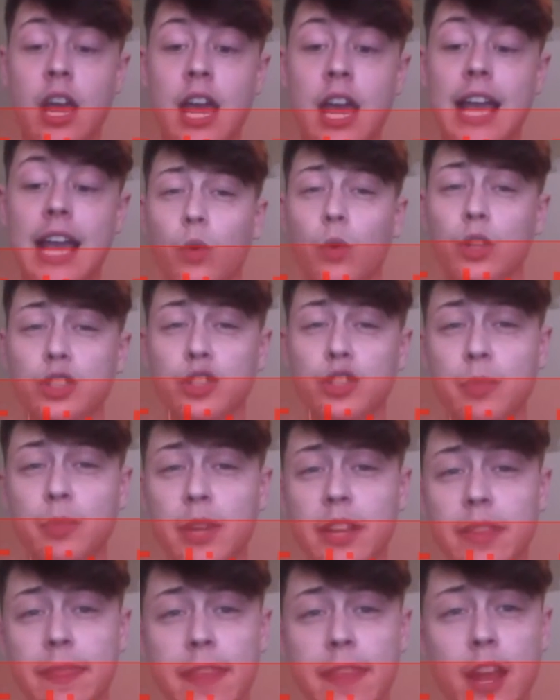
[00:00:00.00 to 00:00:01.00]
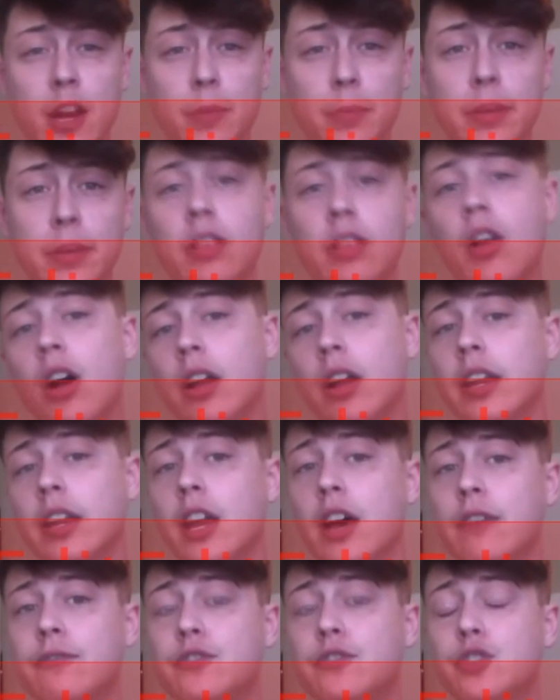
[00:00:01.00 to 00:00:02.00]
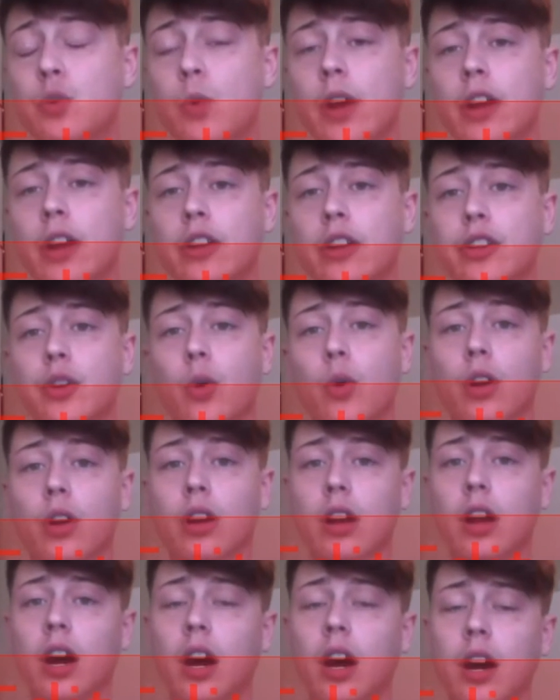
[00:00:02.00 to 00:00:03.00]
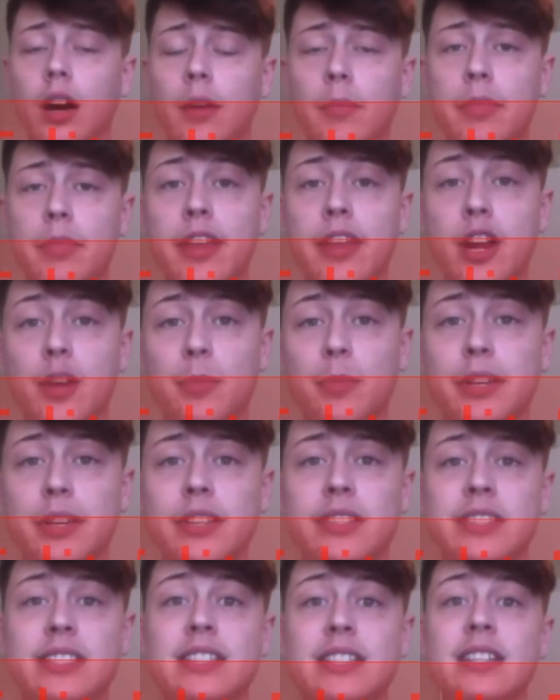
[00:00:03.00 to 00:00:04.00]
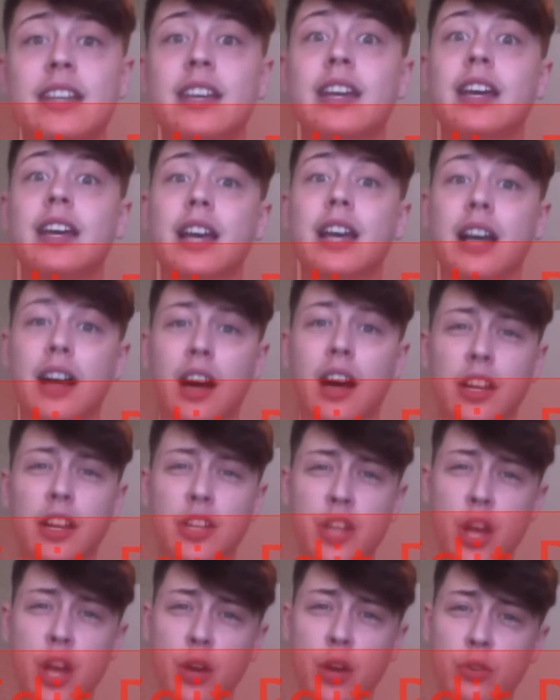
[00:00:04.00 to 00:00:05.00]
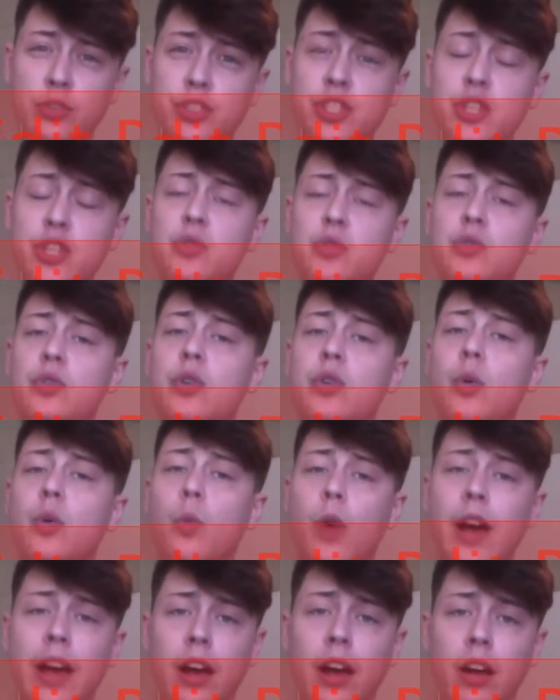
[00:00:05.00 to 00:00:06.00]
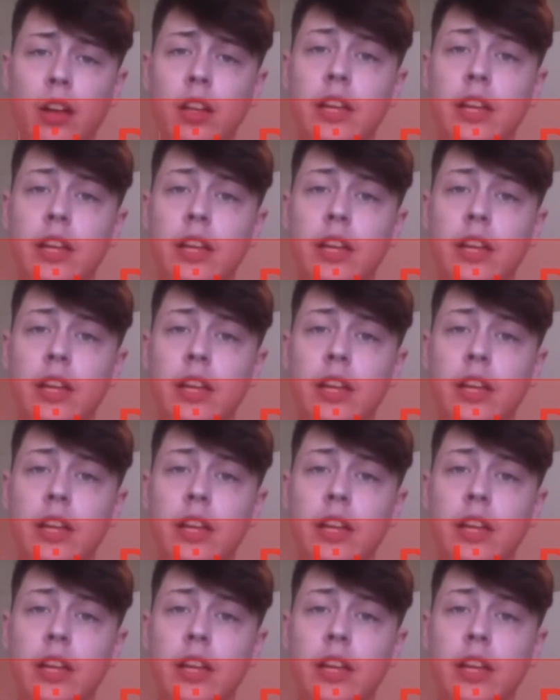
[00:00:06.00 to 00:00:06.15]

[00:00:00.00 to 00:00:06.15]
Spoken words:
And once you've been in therapy long enough to where your therapist knows you well